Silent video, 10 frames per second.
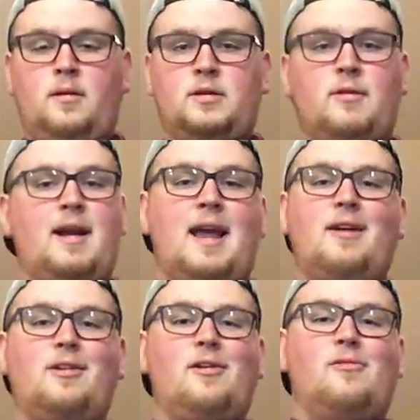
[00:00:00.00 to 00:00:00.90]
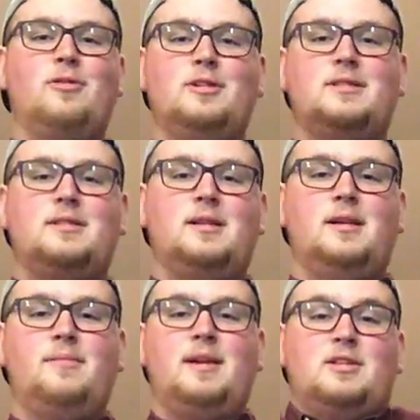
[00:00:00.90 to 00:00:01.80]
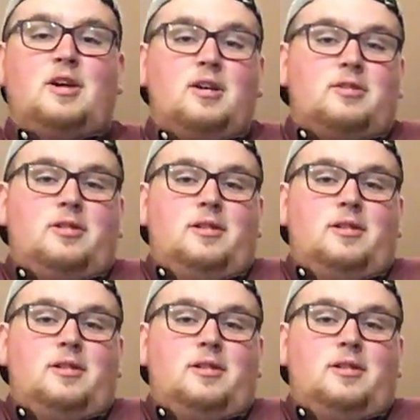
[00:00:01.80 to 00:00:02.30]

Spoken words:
So right now, we're just me and Josh.